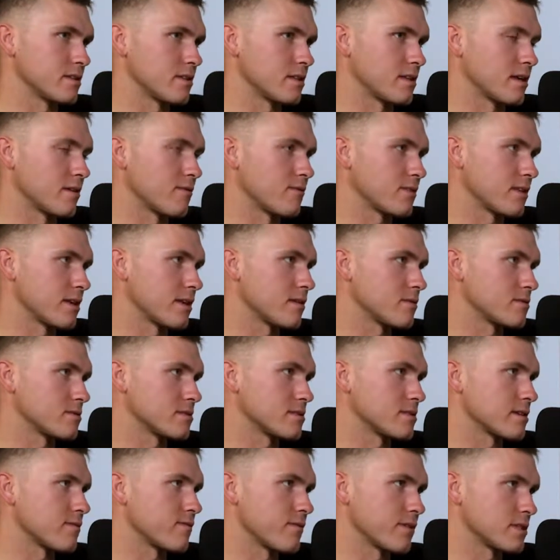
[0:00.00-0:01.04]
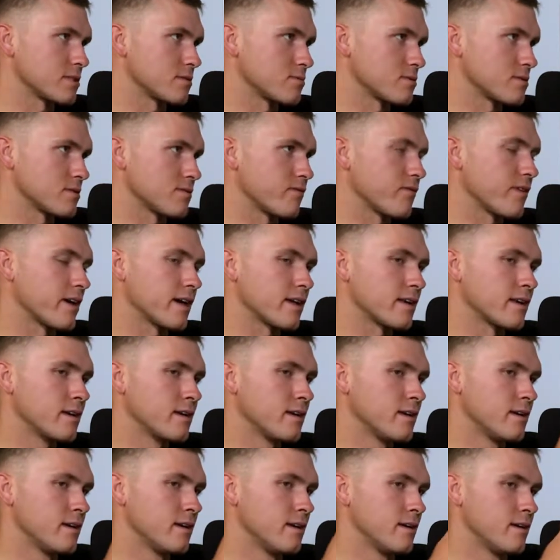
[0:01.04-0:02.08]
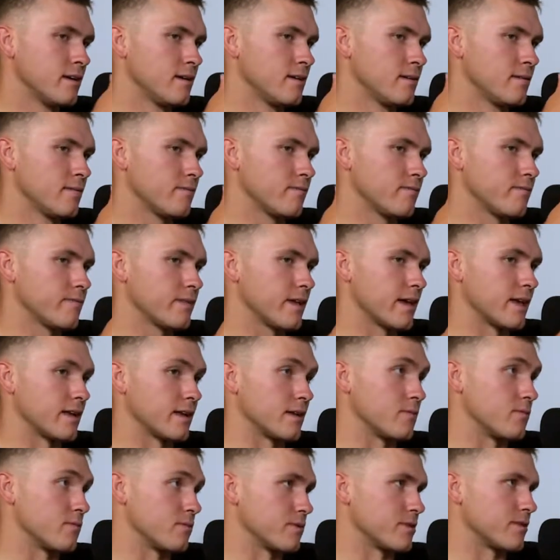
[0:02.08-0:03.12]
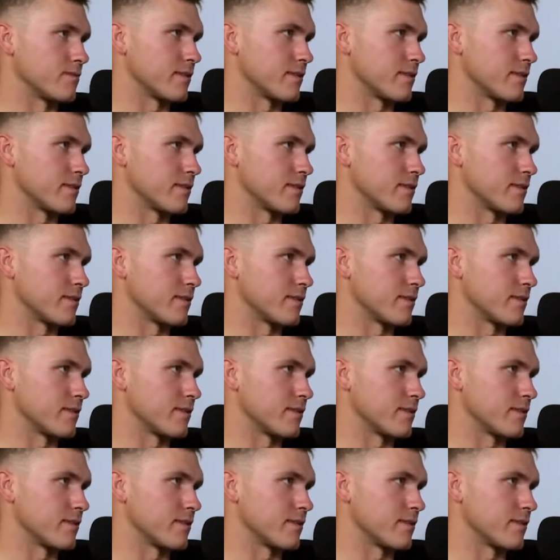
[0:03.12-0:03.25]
and then everything else is like vegetables and fat. And even with the